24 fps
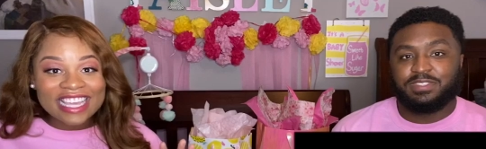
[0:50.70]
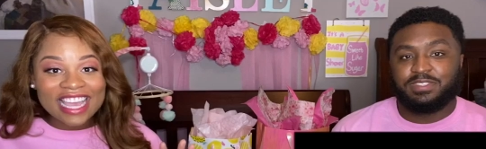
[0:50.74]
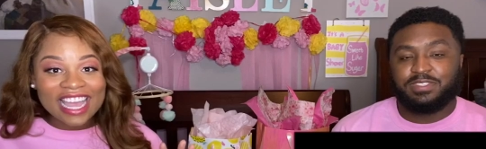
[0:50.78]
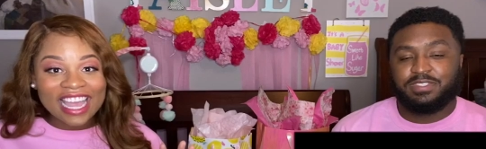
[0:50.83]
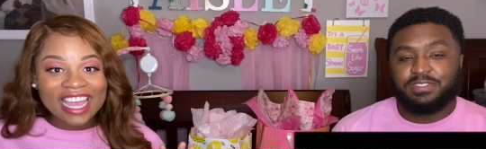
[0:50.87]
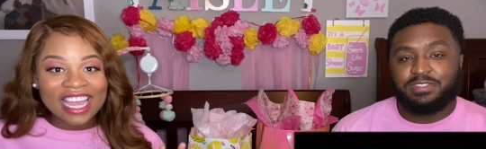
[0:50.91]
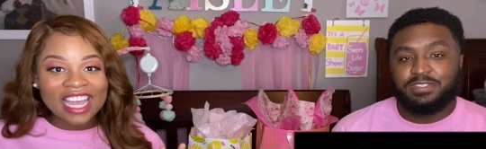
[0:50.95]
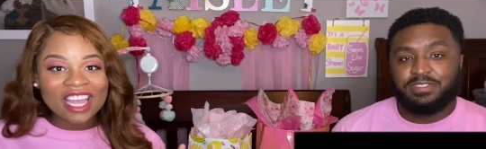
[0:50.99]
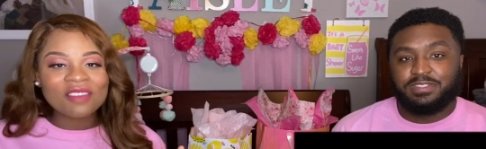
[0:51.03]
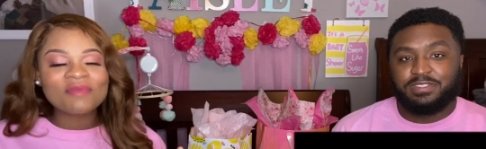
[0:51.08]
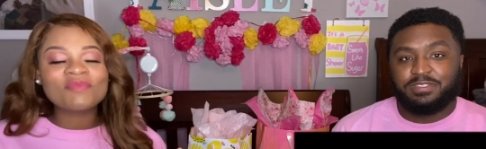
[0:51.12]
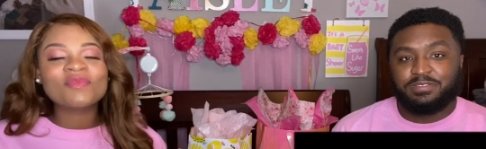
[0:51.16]

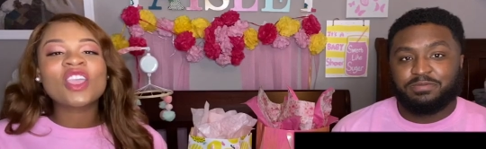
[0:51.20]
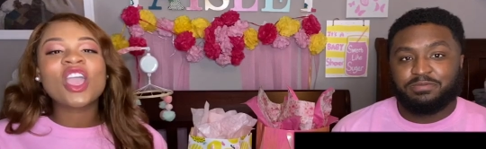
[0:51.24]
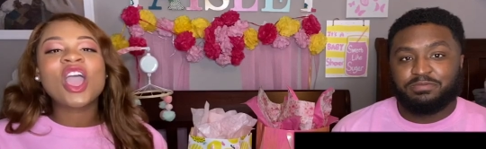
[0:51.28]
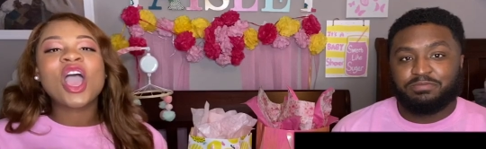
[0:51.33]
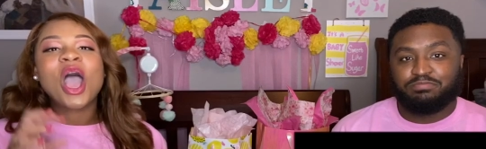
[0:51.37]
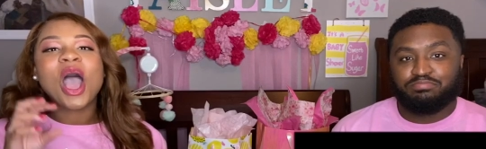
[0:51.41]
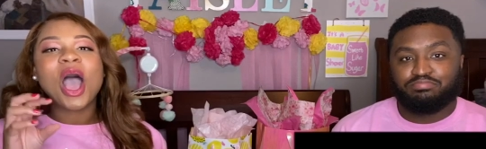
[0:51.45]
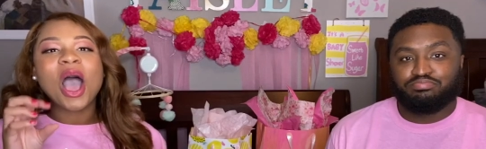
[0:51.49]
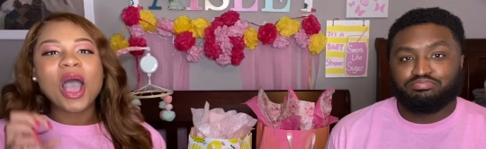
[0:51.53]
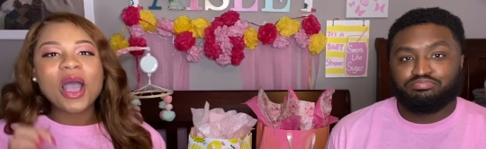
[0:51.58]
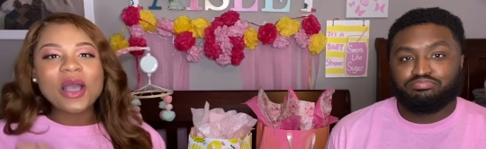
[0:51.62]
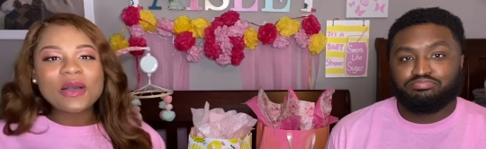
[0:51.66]
Speaker 1: game,
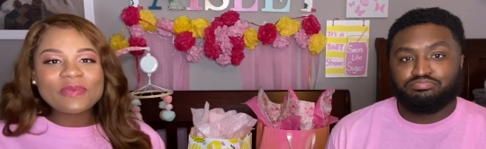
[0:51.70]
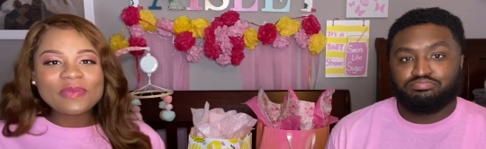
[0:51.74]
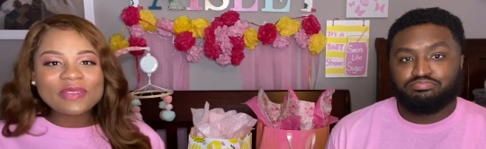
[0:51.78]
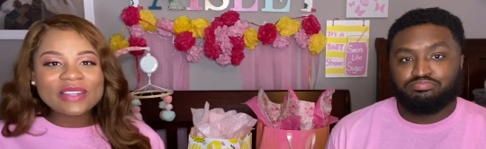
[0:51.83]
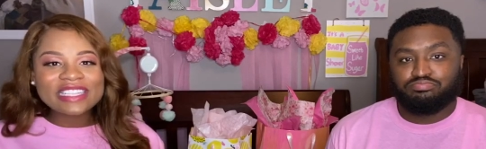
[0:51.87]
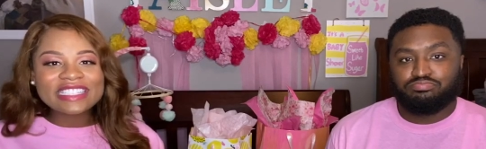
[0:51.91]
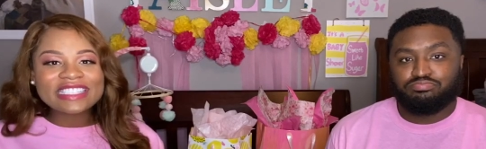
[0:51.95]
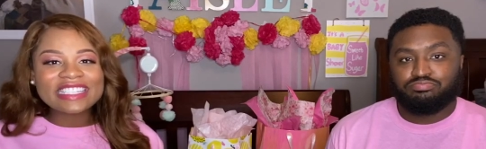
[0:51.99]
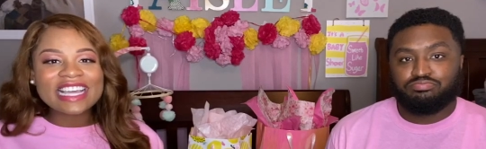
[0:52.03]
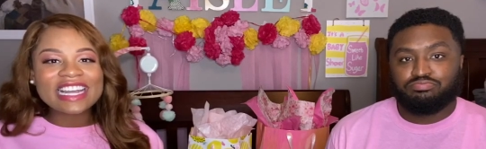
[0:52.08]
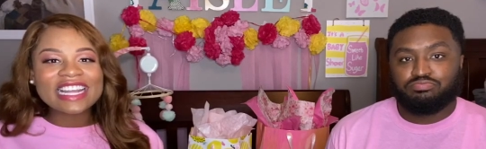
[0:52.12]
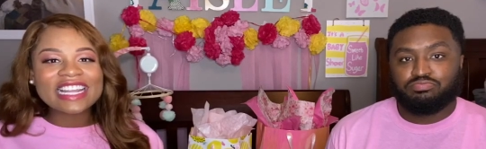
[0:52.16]
open
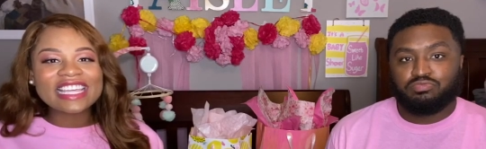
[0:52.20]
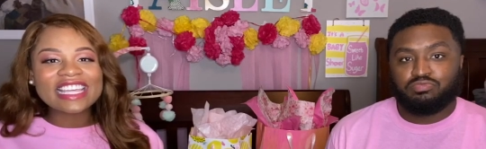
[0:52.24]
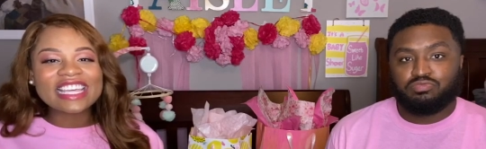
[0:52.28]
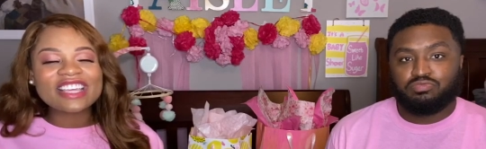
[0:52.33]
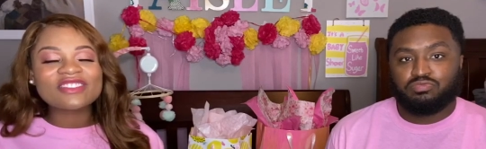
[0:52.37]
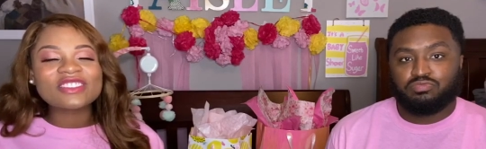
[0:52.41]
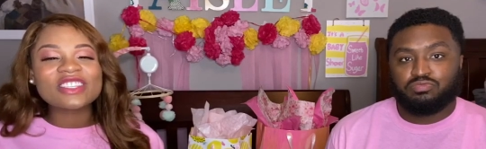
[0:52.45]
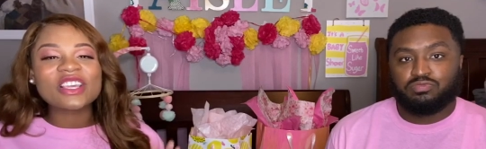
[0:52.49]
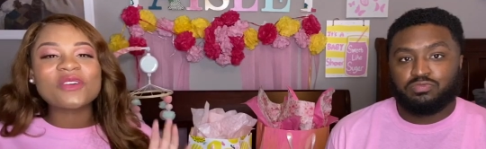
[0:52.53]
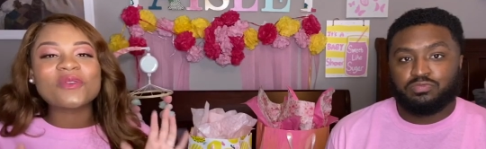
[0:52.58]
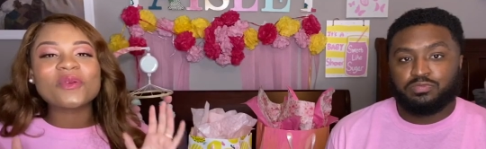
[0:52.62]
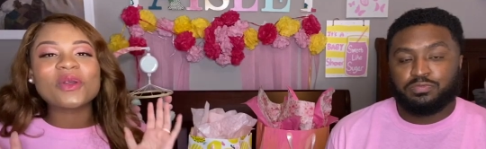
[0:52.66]
a set of
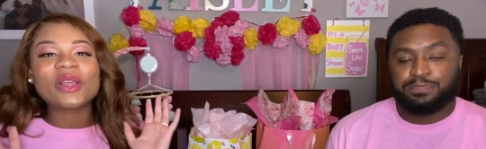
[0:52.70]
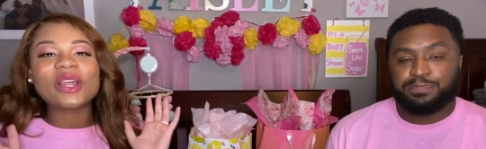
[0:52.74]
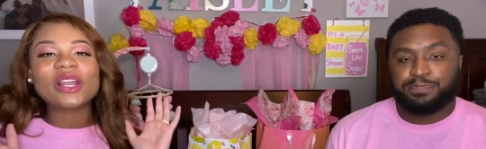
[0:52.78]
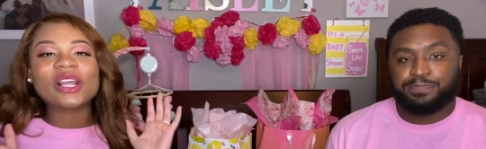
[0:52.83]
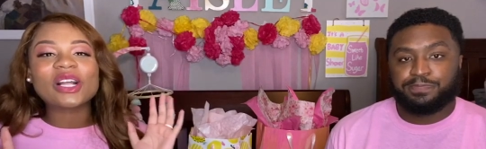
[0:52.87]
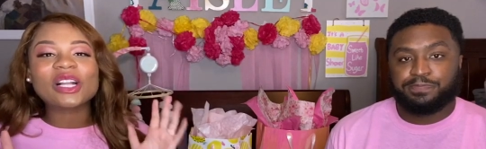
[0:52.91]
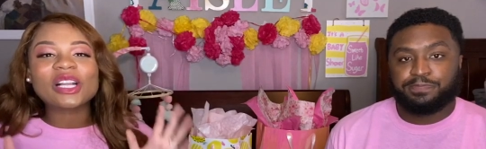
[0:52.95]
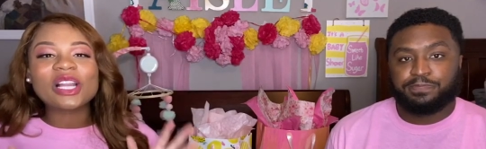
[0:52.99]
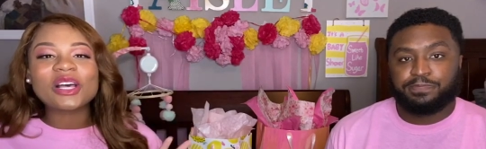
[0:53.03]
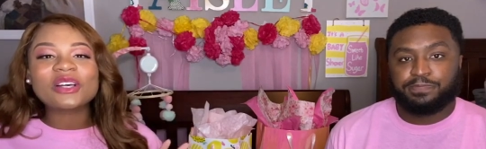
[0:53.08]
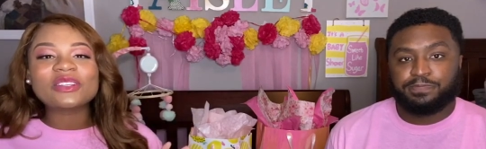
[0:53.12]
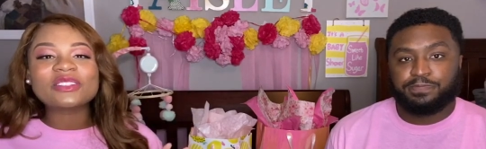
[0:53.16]
gifts, and we're going to
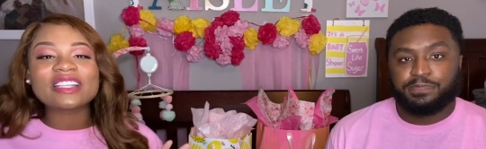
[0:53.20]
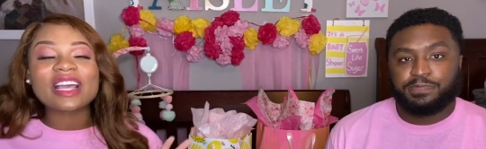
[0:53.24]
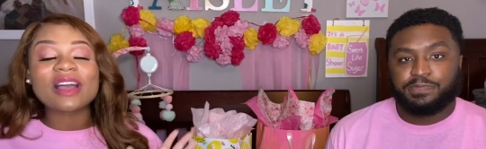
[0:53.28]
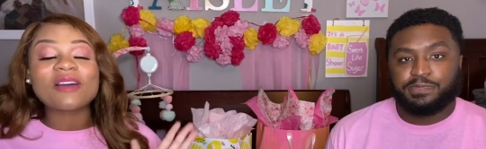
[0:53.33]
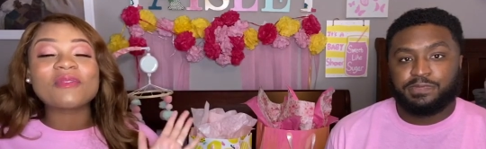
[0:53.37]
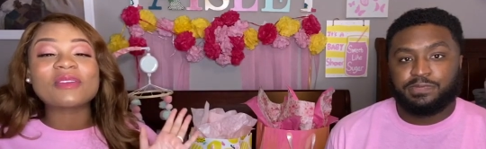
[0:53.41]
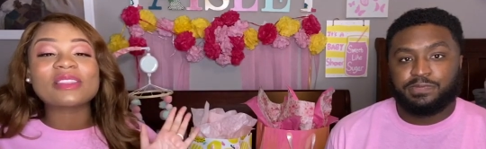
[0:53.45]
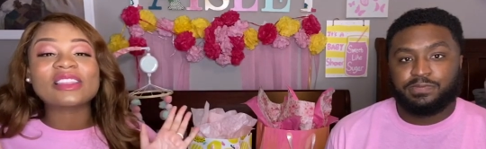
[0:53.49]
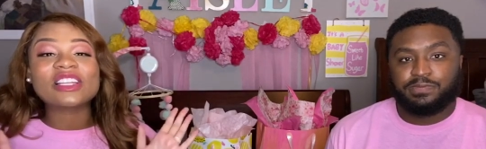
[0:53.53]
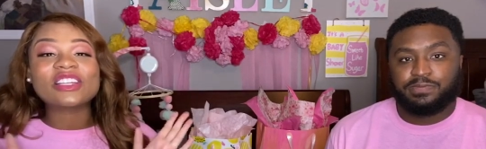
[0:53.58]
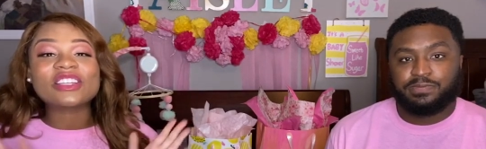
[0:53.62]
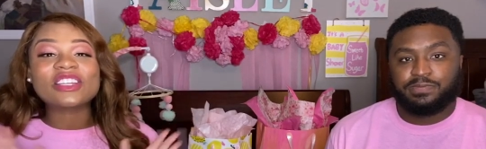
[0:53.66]
close out
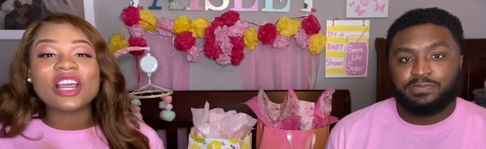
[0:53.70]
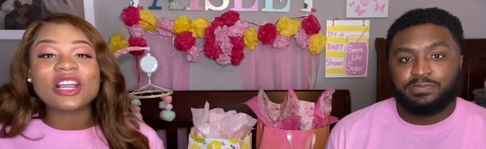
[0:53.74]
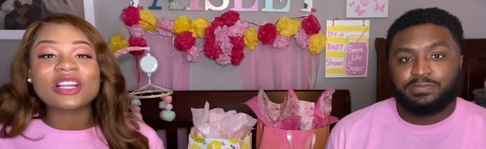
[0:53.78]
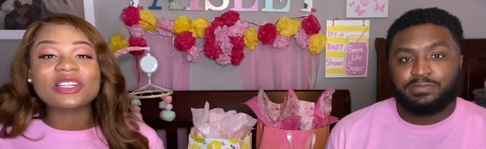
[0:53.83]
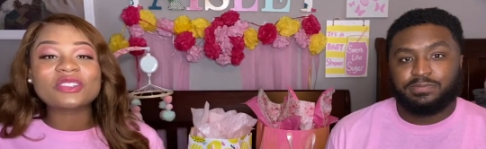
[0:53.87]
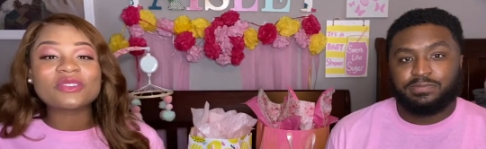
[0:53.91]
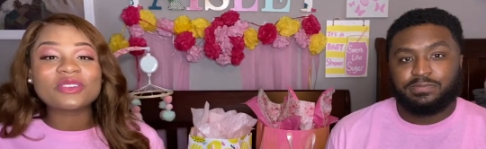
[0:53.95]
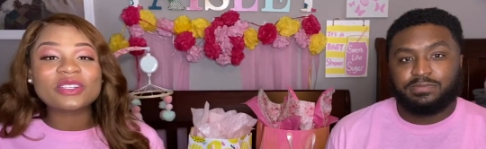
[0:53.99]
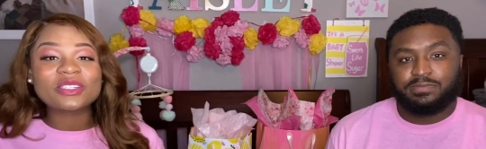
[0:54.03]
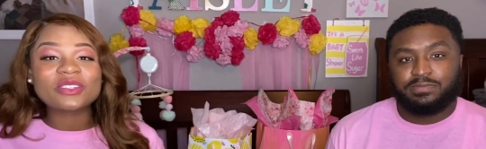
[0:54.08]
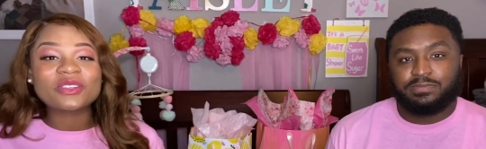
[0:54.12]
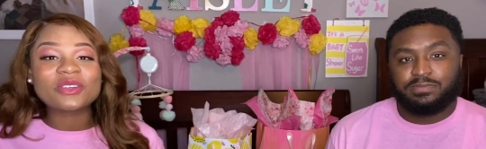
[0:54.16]
with the
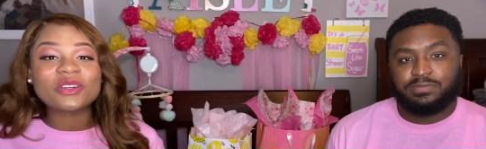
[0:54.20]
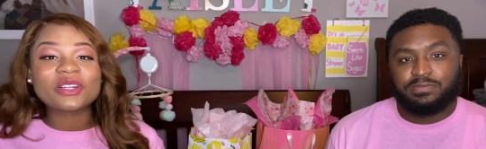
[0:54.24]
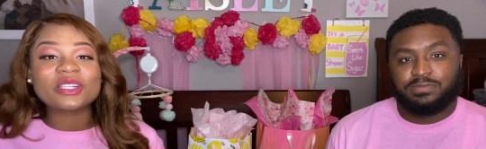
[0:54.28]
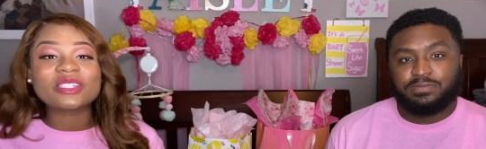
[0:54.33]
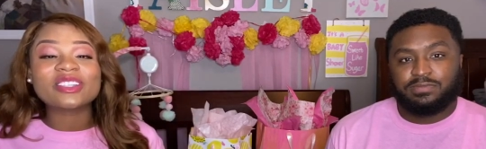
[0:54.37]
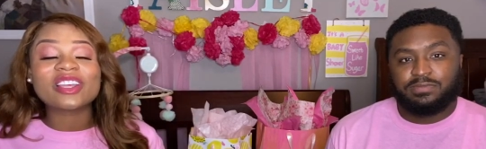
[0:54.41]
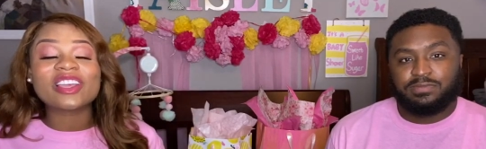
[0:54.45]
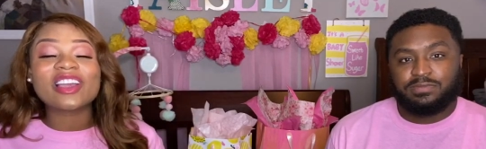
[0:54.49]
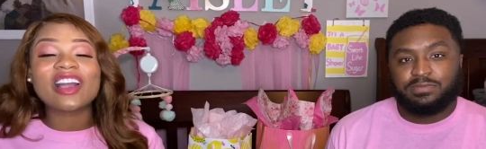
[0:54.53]
nursery tour so